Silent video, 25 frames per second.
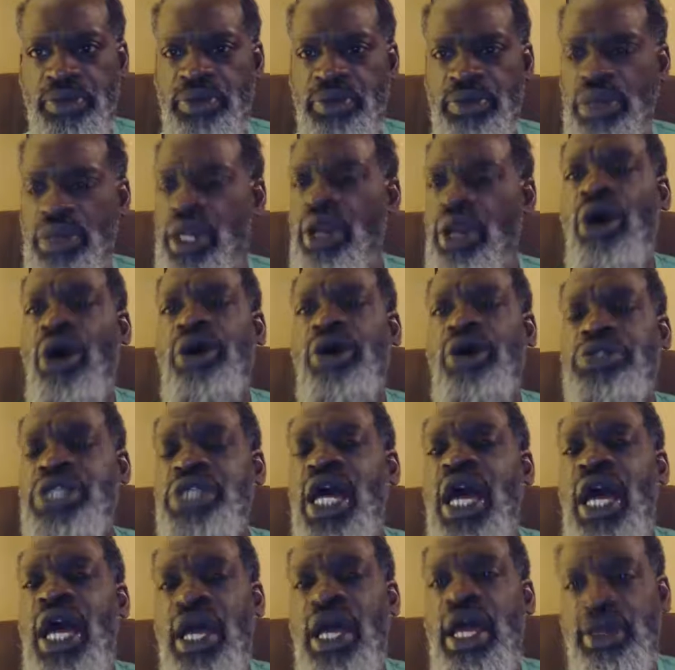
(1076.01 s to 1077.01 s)
at all
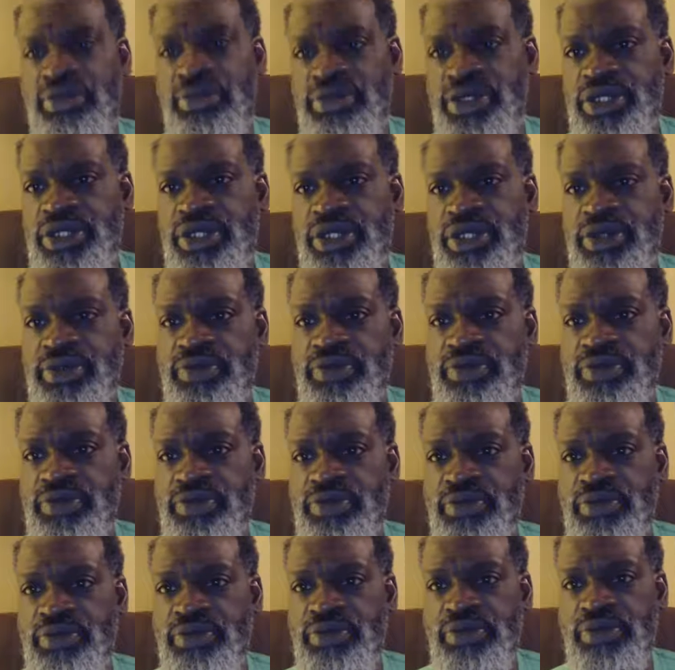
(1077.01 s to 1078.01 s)
times.
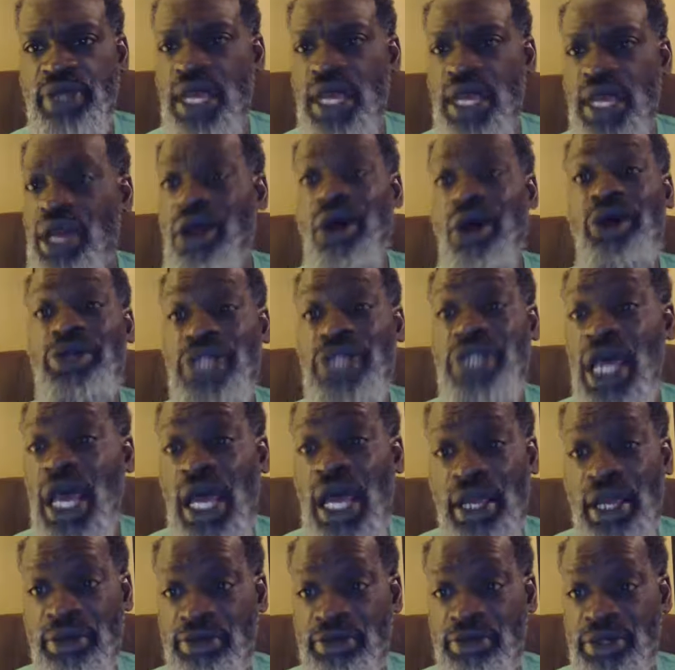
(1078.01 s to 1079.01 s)
At all times.
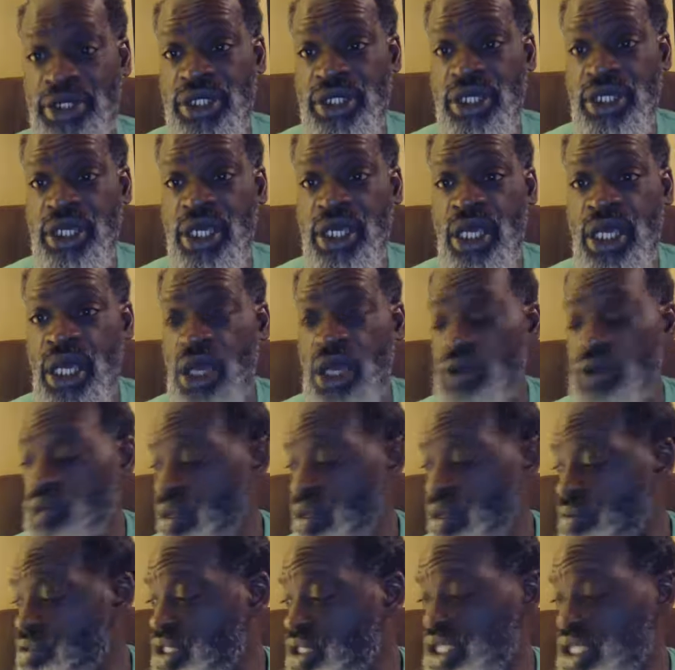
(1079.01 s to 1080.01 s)
You know what
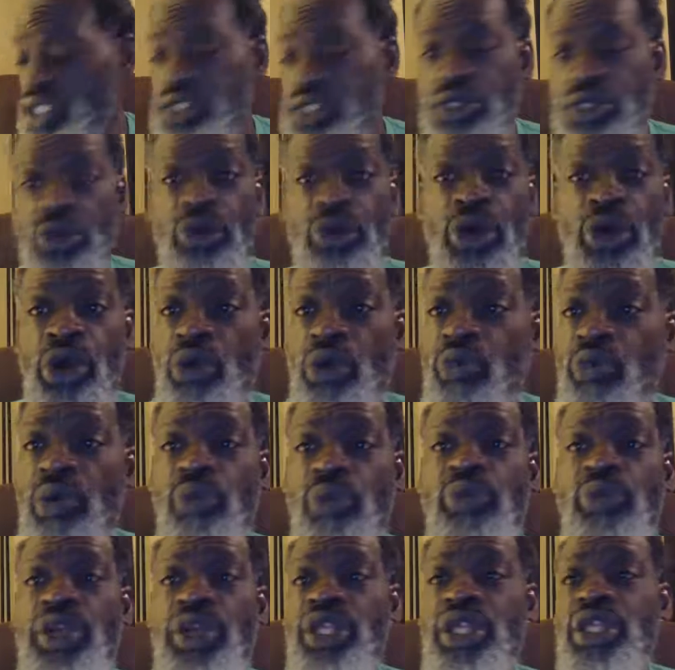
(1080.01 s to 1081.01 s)
I'm saying? So when
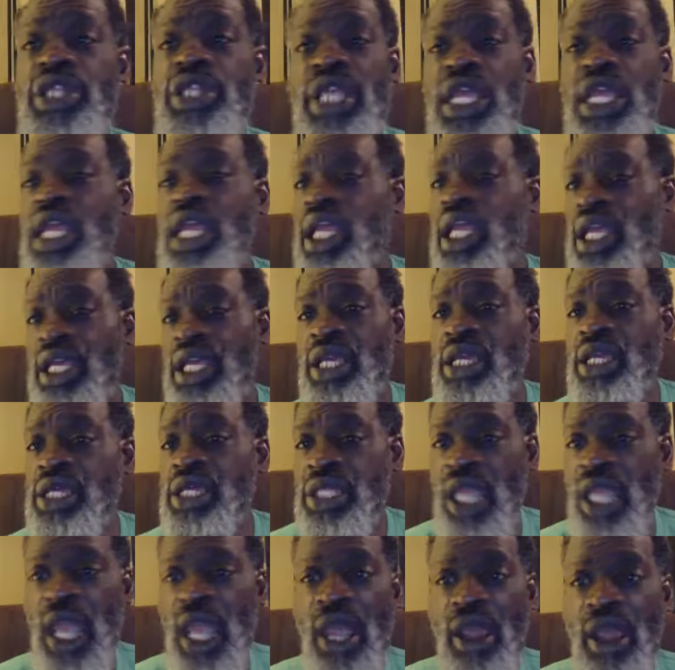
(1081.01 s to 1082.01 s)
we think
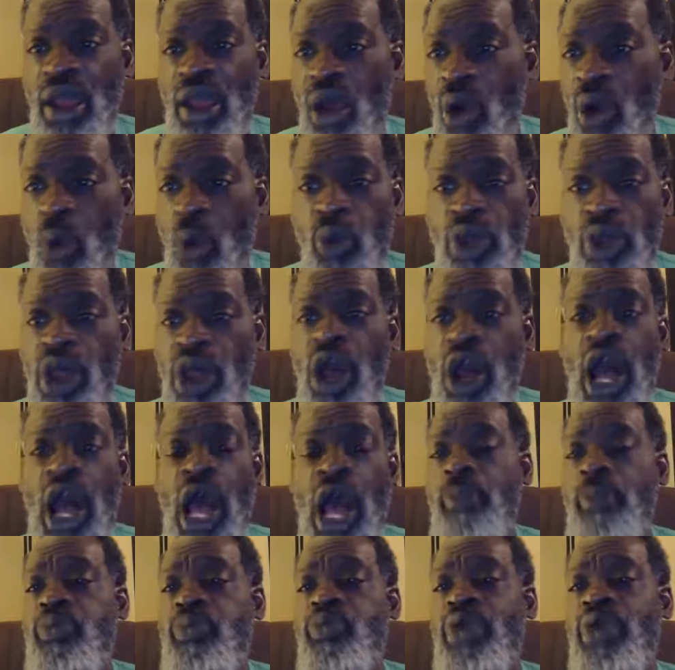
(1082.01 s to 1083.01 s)
that we are
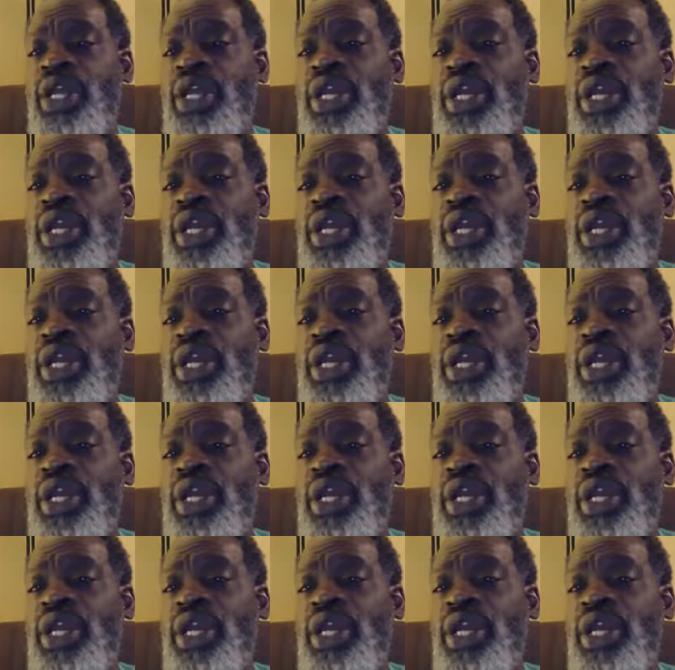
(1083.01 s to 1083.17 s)
operating